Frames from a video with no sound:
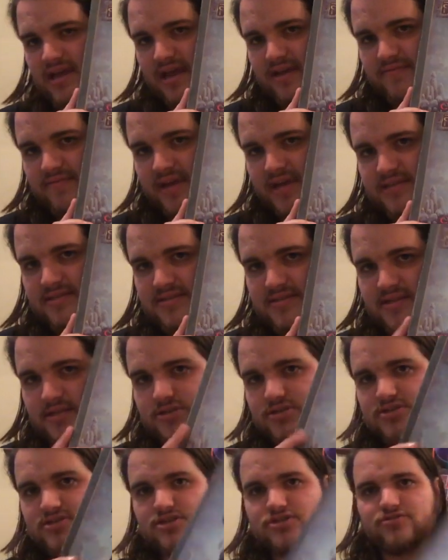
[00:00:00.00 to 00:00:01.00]
Advanced
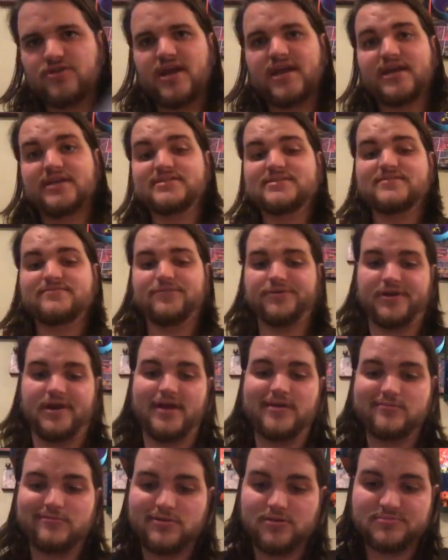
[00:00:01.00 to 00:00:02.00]
Dungeons & Dragons
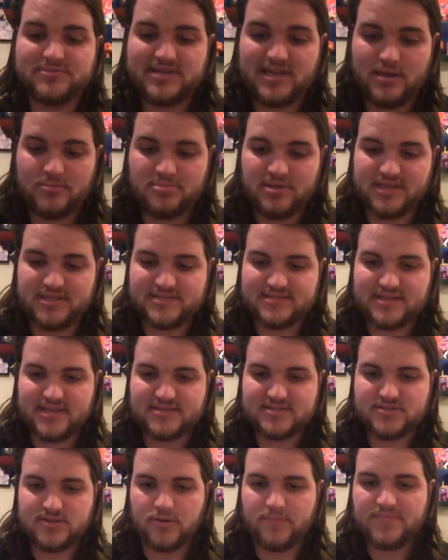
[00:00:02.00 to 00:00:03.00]
Forgotten Realms campaign
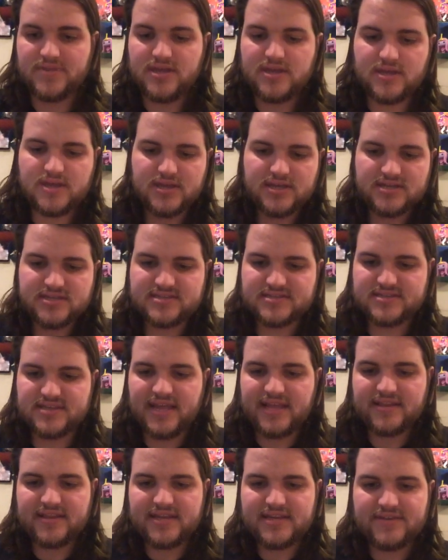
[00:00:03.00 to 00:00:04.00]
set. So
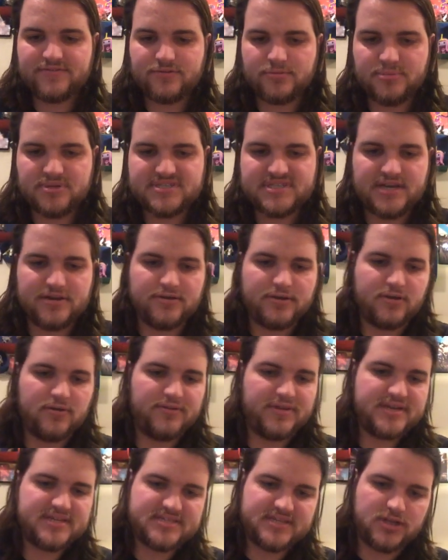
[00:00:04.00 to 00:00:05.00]
slightly different material
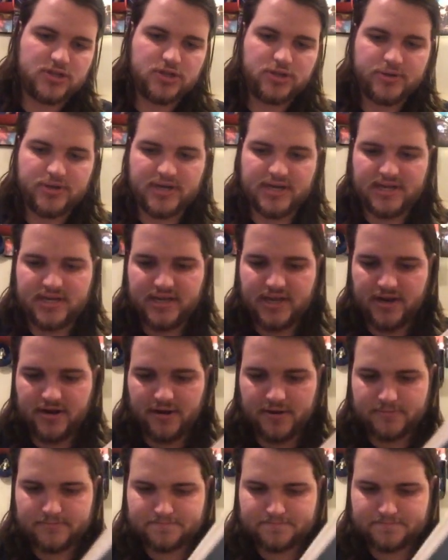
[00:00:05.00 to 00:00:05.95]
that is included in here.